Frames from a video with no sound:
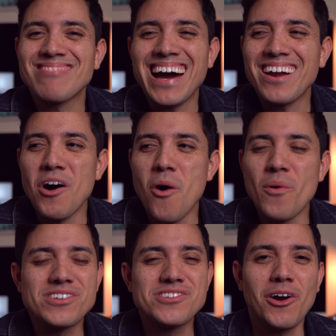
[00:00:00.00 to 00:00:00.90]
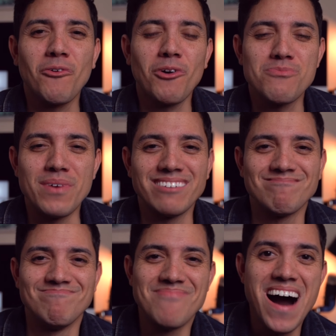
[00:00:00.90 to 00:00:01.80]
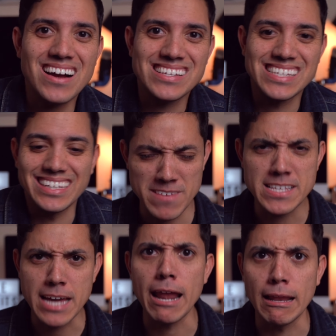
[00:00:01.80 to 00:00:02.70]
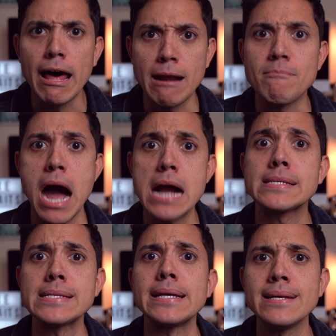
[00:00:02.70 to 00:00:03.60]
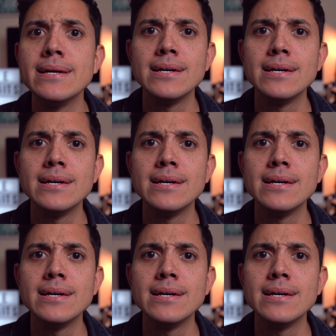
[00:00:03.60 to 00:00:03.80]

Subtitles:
kind of always stuck with me. Moxie, he's got a lot of moxie.